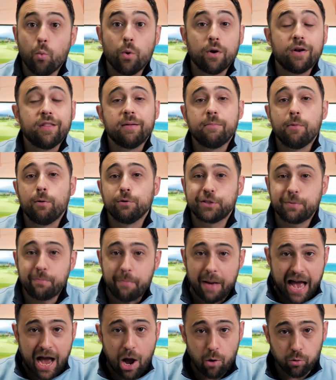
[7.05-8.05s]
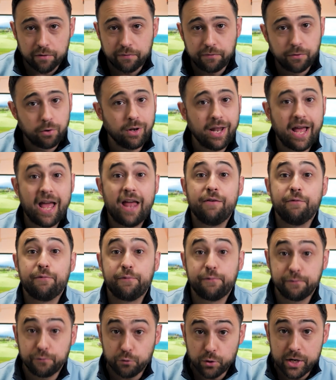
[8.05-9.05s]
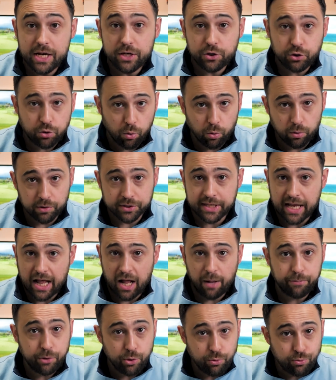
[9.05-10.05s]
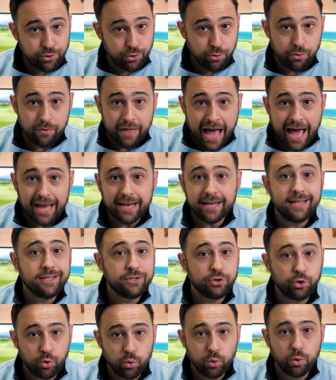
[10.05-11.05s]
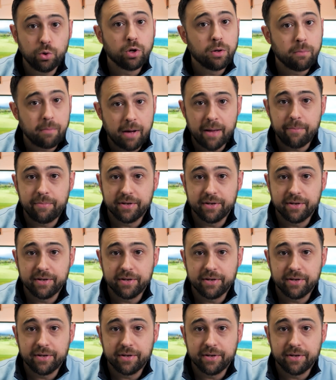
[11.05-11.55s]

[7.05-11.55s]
One of the most powerful and free tools to help you do that is Google My